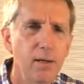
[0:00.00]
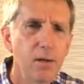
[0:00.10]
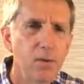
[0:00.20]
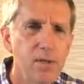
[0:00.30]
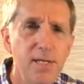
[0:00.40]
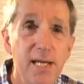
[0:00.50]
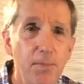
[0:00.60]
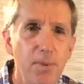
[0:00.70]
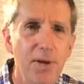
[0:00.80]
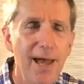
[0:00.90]
you know,
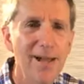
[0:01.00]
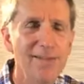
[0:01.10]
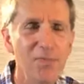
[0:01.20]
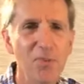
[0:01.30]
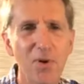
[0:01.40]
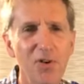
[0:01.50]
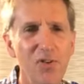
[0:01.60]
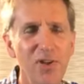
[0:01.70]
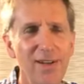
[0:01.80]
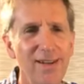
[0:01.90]
deep as a
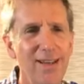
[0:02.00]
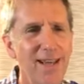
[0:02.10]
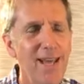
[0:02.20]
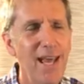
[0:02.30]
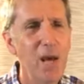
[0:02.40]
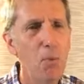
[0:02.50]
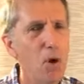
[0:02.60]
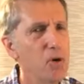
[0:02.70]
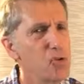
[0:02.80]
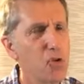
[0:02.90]
person and
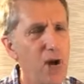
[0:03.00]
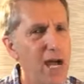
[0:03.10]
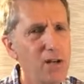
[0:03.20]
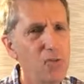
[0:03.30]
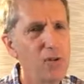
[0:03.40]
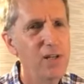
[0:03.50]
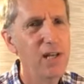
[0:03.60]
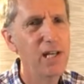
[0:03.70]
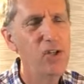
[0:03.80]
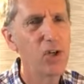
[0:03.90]
more attractive in
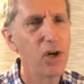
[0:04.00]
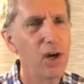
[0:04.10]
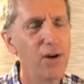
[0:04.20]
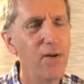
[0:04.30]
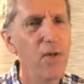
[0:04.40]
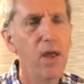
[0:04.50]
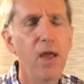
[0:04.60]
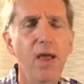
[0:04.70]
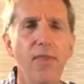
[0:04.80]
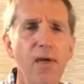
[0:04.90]
nature
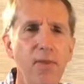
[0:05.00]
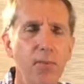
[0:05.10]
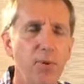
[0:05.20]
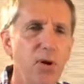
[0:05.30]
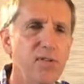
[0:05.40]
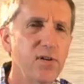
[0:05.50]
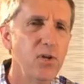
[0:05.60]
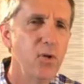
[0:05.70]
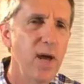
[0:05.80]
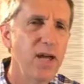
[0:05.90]
than the
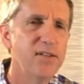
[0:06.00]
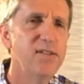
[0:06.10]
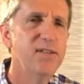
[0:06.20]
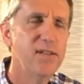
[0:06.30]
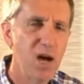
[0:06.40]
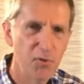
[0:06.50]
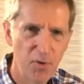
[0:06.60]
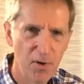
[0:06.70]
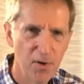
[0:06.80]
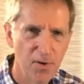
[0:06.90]
person who has
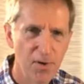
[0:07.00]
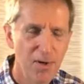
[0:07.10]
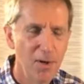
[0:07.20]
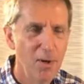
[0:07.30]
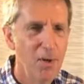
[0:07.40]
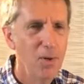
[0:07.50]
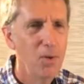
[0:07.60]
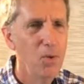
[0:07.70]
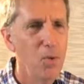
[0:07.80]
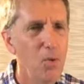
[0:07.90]
suffered,
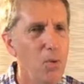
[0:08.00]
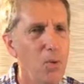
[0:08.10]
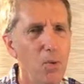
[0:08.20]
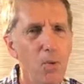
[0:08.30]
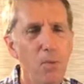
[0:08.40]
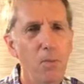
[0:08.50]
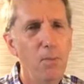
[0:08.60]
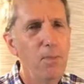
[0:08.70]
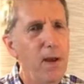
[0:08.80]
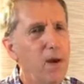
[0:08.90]
who
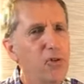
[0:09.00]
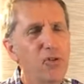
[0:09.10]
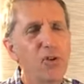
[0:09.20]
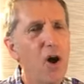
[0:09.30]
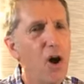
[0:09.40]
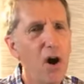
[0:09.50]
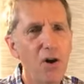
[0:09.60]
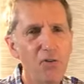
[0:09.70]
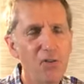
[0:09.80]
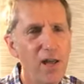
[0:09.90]
bear
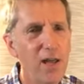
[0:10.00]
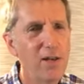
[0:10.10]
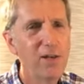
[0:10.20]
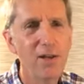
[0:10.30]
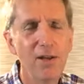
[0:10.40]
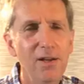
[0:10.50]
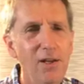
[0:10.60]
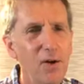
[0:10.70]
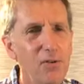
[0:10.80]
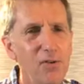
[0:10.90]
scars and,
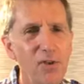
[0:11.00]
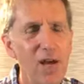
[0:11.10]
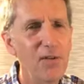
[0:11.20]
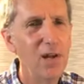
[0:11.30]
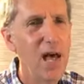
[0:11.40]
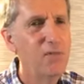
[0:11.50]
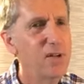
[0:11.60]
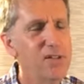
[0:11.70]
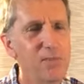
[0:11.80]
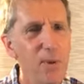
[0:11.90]
you know, just have a lot
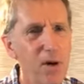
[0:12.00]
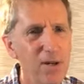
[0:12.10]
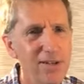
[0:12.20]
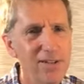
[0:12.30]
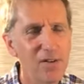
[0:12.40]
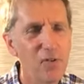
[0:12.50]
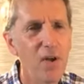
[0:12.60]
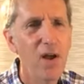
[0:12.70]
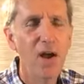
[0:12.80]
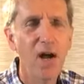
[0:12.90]
of experience
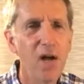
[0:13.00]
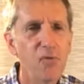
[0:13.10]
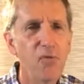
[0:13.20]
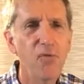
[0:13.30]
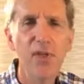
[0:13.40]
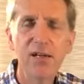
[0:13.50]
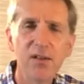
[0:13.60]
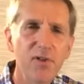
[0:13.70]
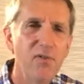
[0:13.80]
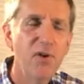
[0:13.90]
of, of
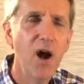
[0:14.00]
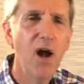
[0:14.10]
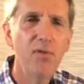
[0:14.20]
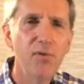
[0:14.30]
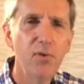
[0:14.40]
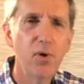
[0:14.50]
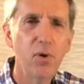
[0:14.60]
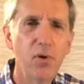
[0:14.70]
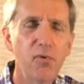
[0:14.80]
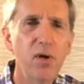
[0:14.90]
things that they've gone
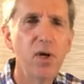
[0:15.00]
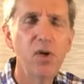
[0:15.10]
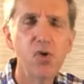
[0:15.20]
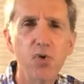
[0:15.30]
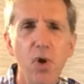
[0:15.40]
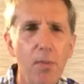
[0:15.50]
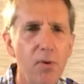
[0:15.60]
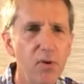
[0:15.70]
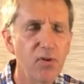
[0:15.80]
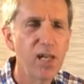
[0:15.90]
through, of,
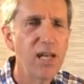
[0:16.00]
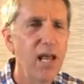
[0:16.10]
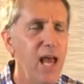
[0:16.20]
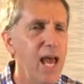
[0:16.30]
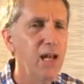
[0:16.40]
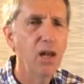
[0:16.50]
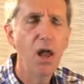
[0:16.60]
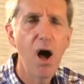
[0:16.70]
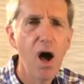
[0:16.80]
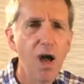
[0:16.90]
troubles and, and
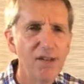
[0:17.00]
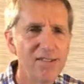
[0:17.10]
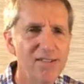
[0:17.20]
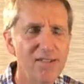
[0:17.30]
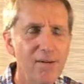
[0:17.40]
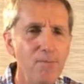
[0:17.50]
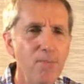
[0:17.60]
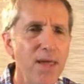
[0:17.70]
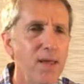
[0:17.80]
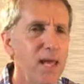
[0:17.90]
loss
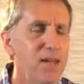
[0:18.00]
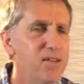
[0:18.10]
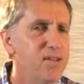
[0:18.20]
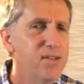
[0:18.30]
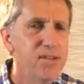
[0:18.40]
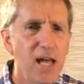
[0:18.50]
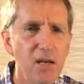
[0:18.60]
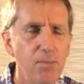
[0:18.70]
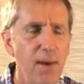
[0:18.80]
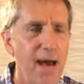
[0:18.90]
and
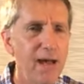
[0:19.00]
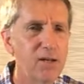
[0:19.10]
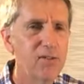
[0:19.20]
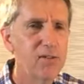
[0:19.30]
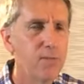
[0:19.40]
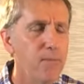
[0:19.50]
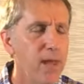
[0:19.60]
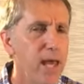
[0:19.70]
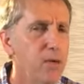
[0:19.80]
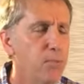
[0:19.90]
setbacks
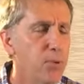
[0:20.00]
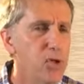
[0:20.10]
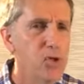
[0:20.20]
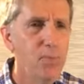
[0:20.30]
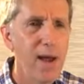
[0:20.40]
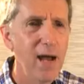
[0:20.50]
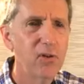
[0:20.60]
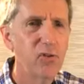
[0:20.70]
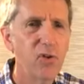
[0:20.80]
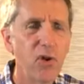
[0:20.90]
and
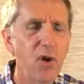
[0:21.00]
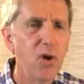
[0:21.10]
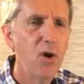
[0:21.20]
pushbacks.